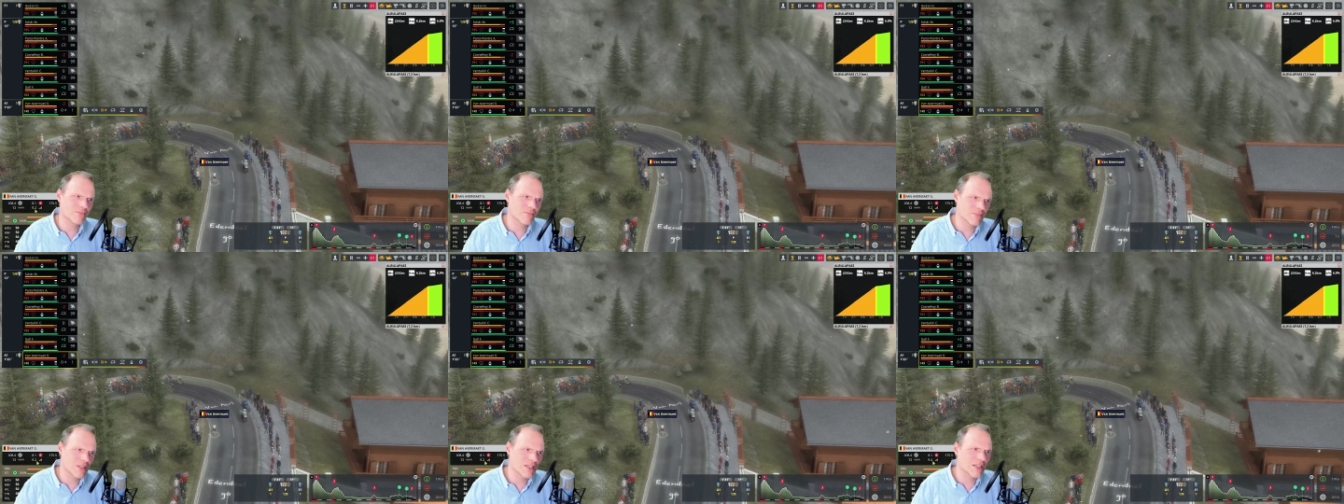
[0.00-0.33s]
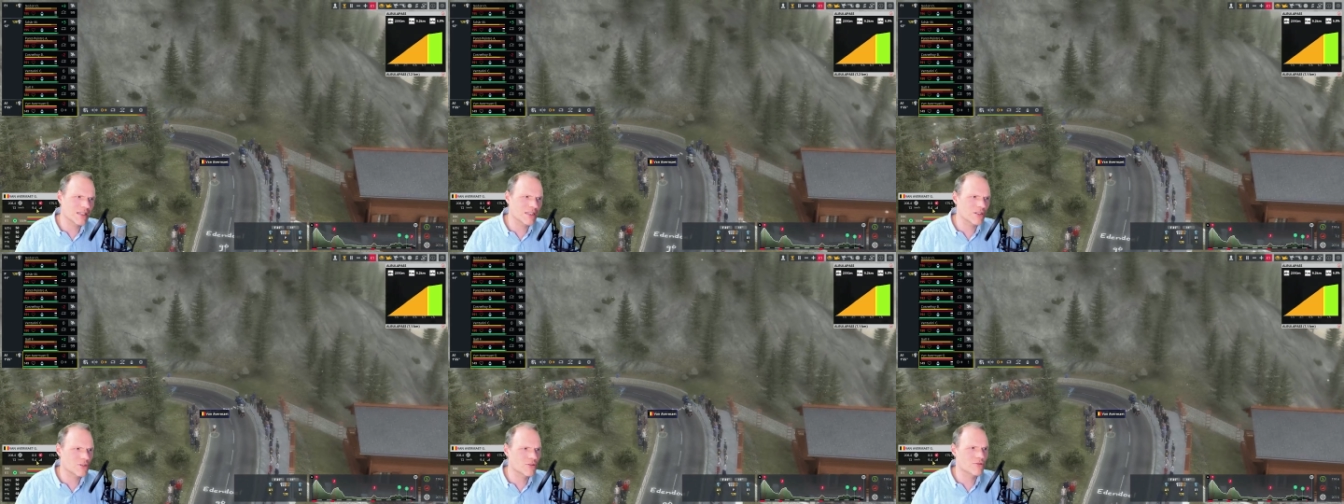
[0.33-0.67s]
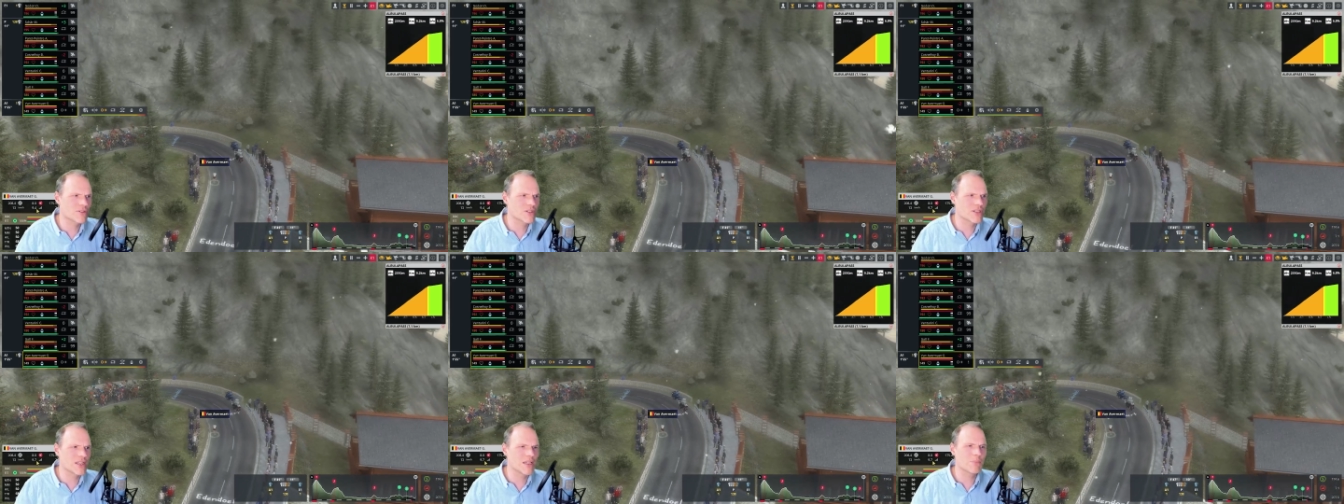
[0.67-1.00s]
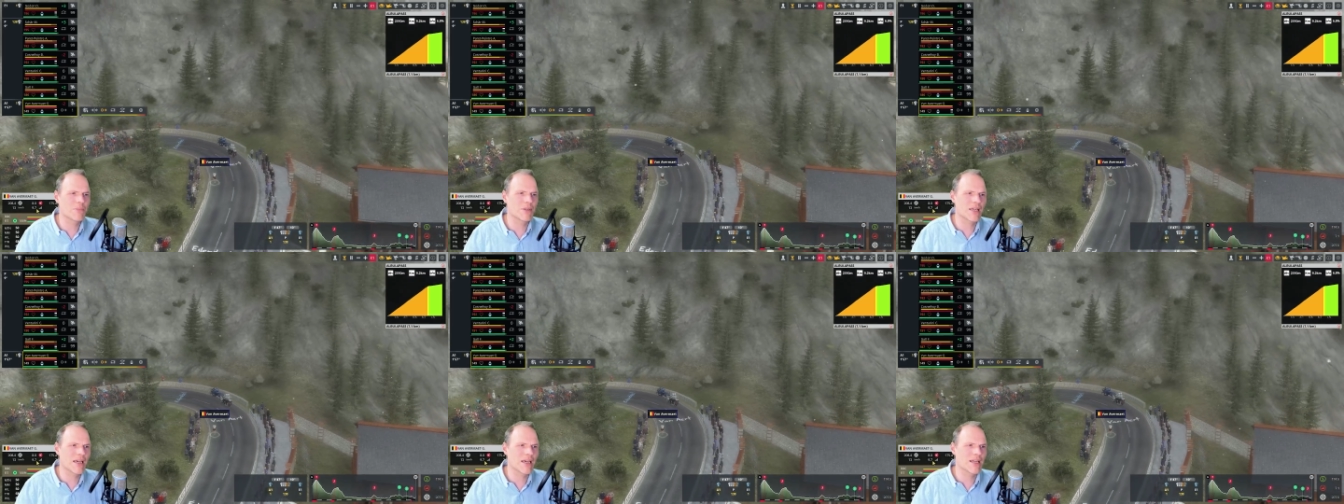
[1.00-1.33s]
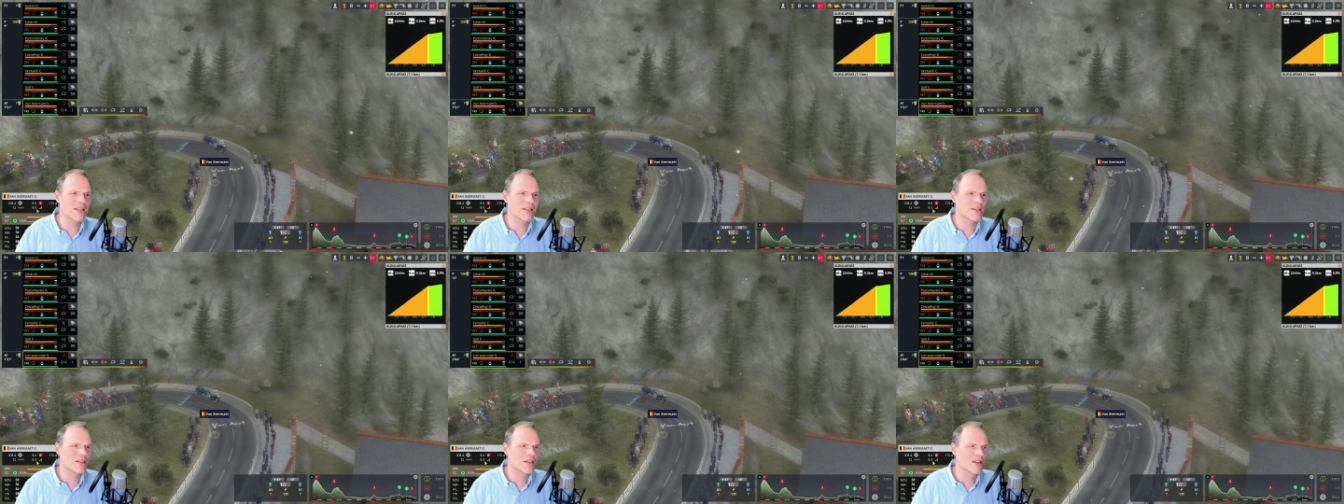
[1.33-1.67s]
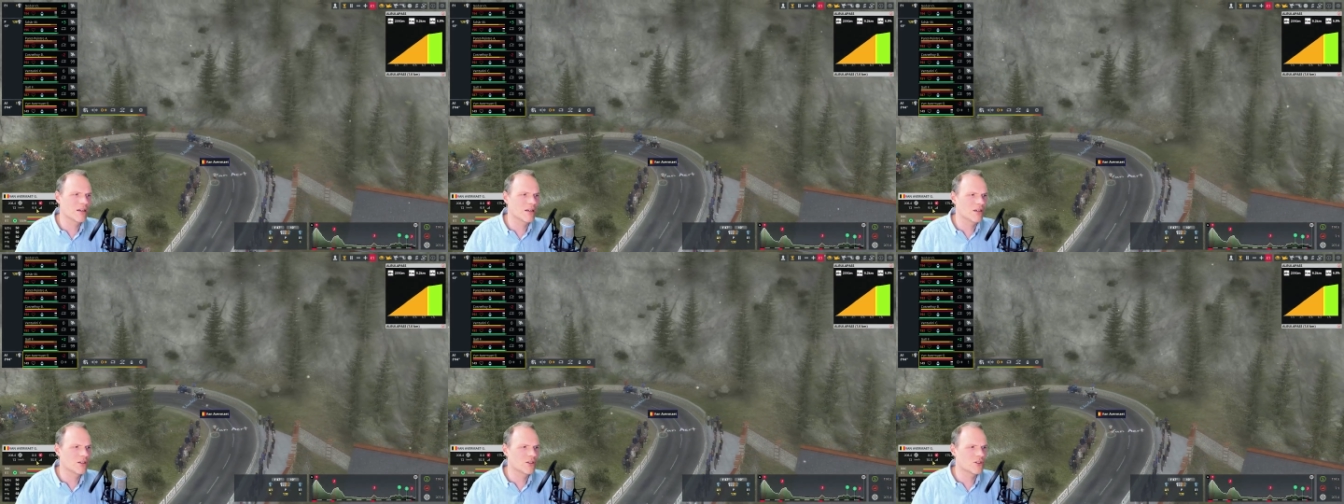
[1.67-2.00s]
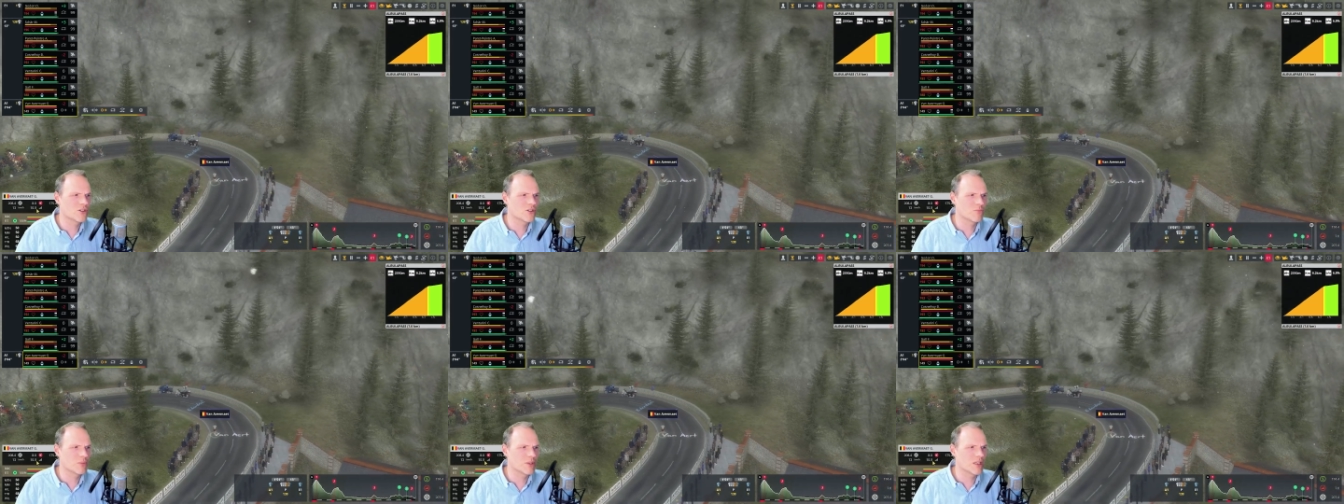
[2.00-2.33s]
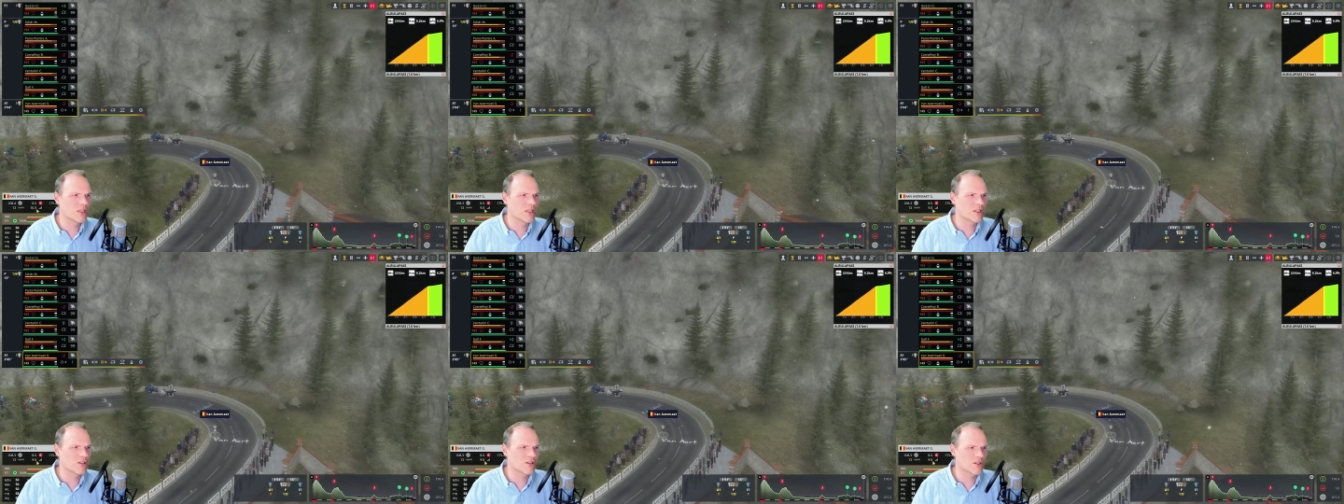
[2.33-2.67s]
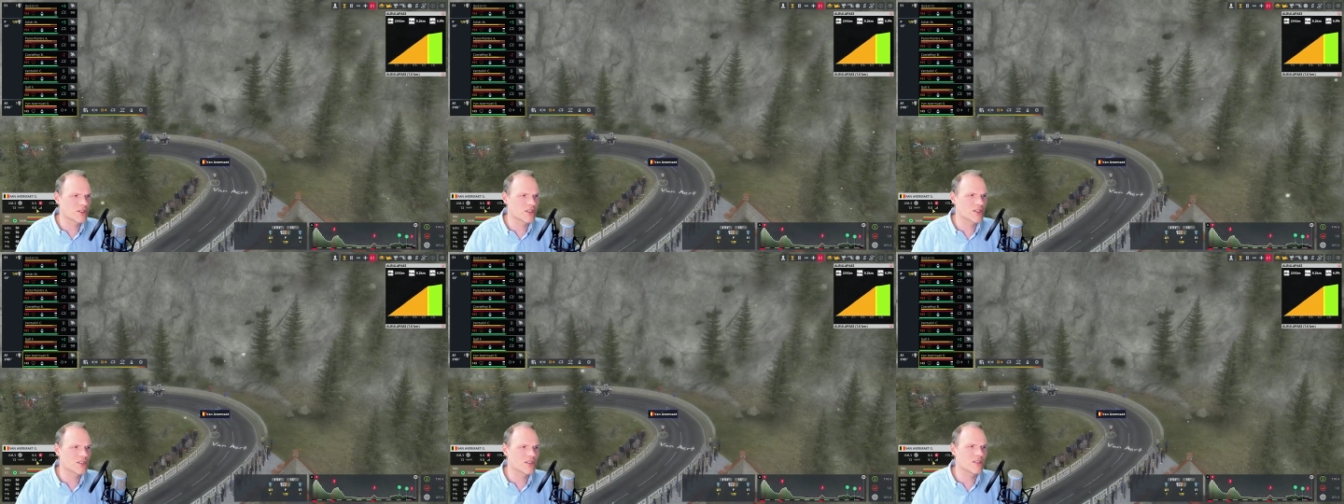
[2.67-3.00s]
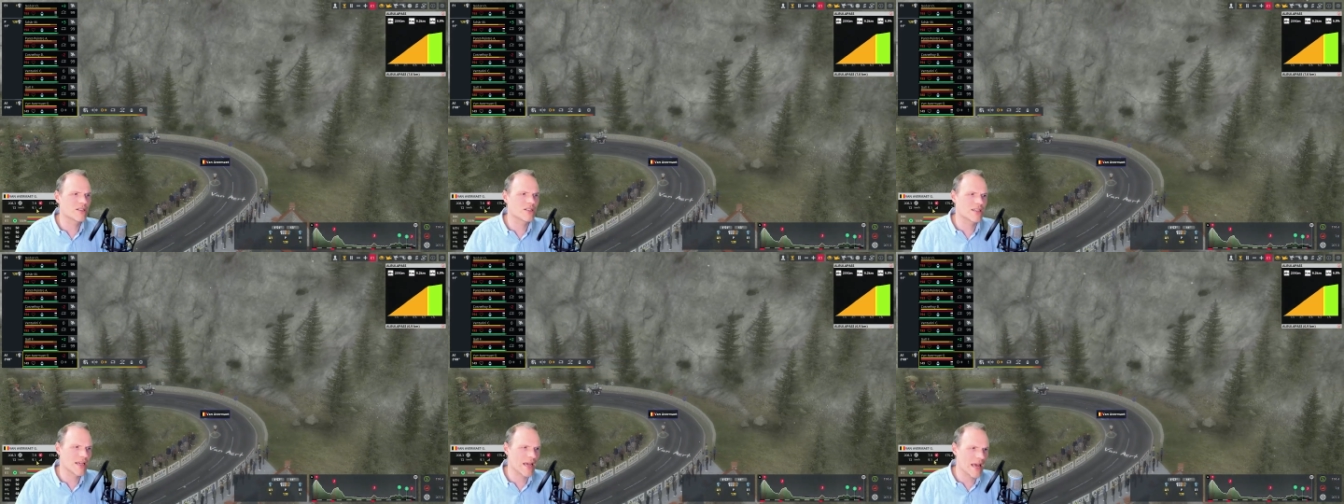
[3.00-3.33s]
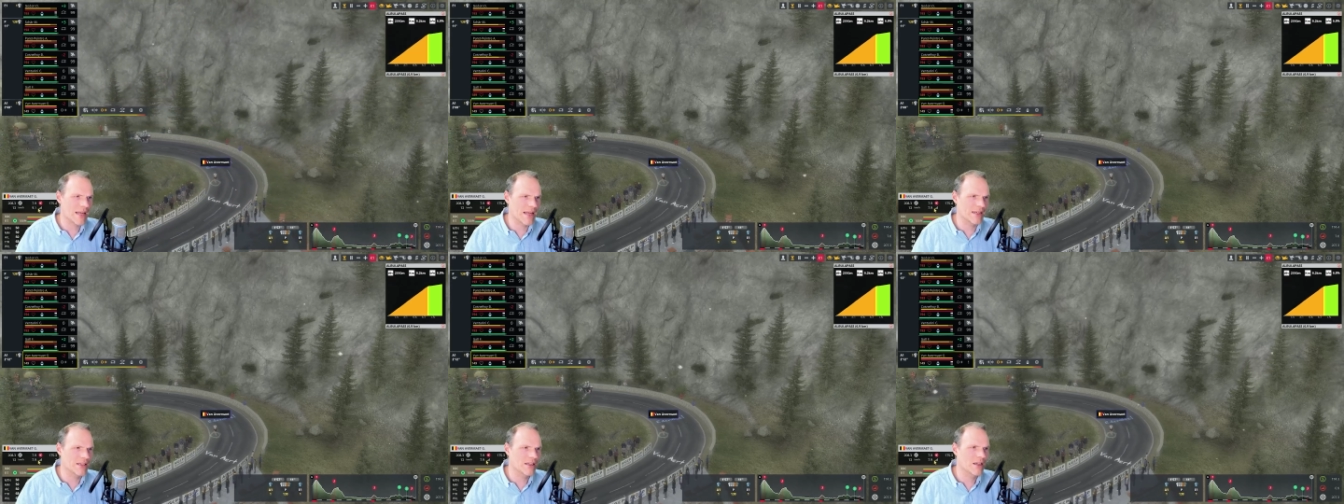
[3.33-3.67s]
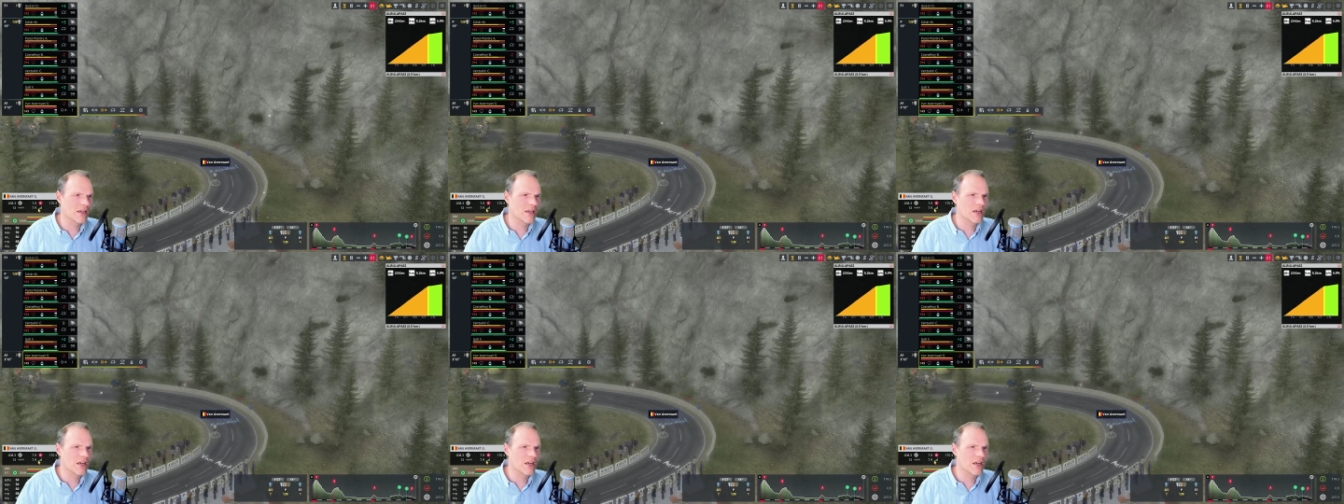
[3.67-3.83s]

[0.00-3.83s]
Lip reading: a little too steep again to be consistent, 10.